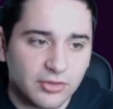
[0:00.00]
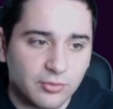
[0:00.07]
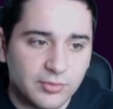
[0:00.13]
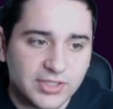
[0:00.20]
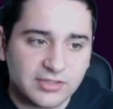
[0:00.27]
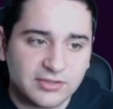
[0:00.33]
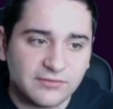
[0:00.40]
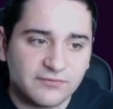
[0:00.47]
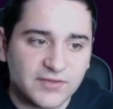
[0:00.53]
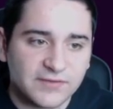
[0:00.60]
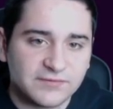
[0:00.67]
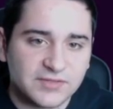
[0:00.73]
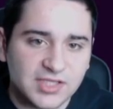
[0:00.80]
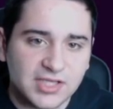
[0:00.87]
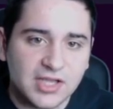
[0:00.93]
The weekly
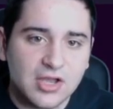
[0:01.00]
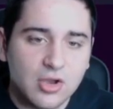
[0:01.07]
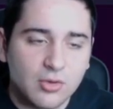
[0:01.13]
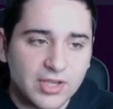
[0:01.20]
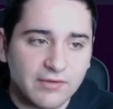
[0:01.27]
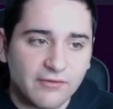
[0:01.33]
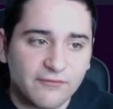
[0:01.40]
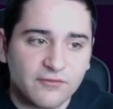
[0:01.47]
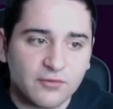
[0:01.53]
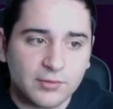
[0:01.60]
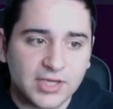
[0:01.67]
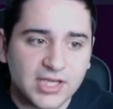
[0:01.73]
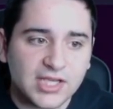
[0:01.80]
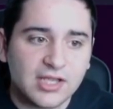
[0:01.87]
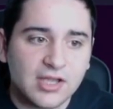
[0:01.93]
50. We have a
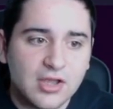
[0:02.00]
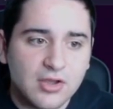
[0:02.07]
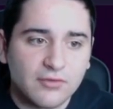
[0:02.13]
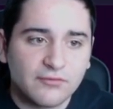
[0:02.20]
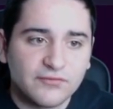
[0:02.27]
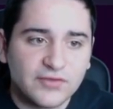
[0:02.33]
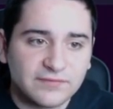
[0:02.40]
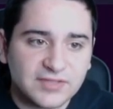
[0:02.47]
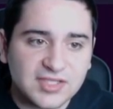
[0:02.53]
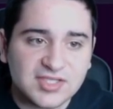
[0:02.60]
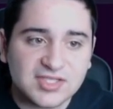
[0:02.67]
free 50